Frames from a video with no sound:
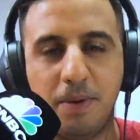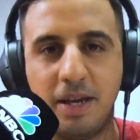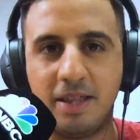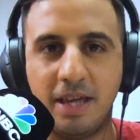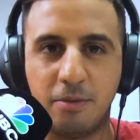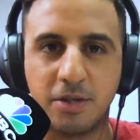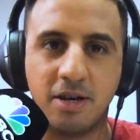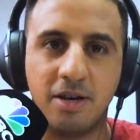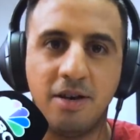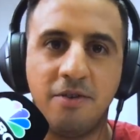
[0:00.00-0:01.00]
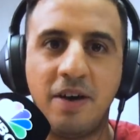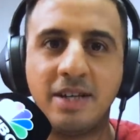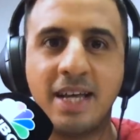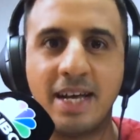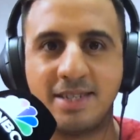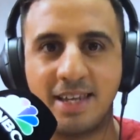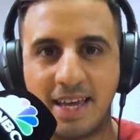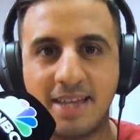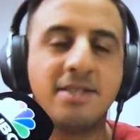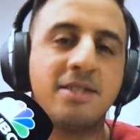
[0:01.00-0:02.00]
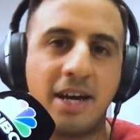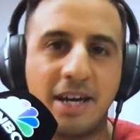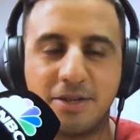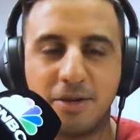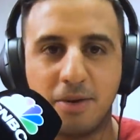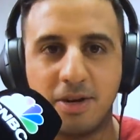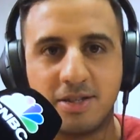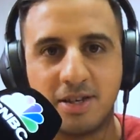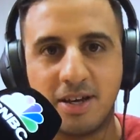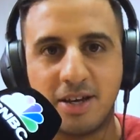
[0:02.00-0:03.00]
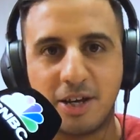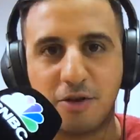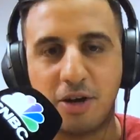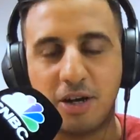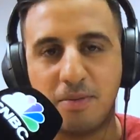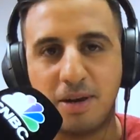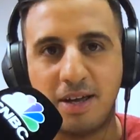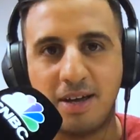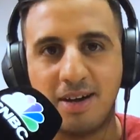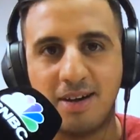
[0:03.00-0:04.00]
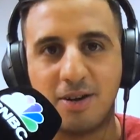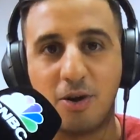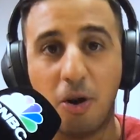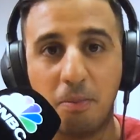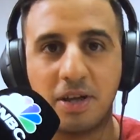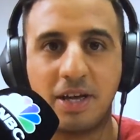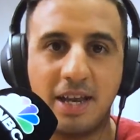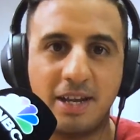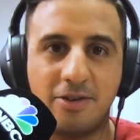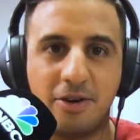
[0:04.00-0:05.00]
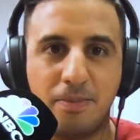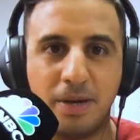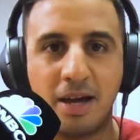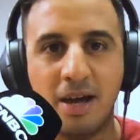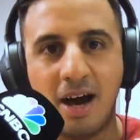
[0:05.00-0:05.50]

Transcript: Peter, that was a, a fantastic insight into what is a, an incredibly uh, complicated topic